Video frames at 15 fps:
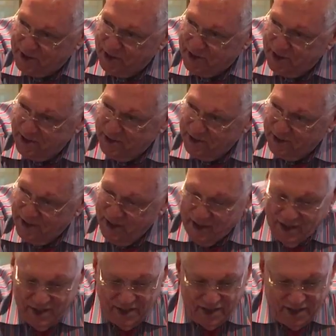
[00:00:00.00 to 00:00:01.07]
to do,
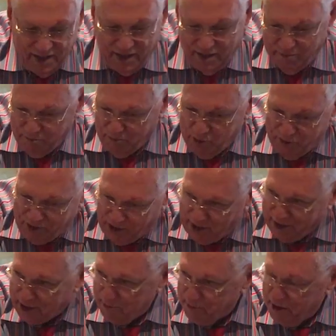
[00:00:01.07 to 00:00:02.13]
and move your
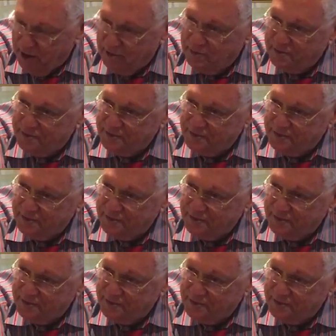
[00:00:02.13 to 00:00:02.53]
leg up now.